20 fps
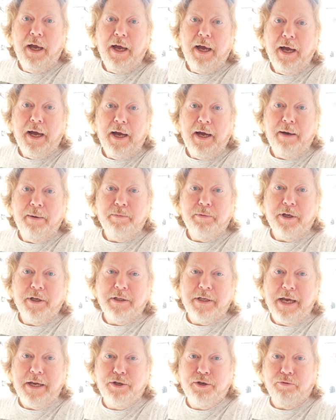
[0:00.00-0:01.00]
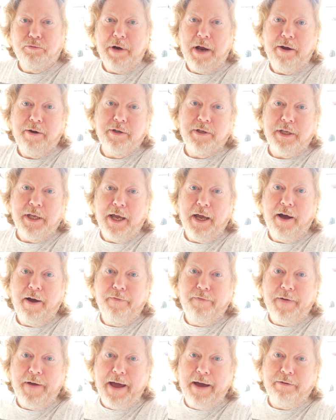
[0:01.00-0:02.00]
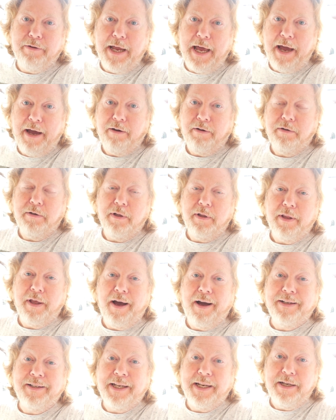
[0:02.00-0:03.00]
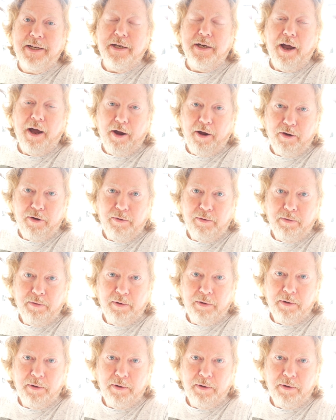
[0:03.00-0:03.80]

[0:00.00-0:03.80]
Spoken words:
because as you'll notice there, I found out that I didn't know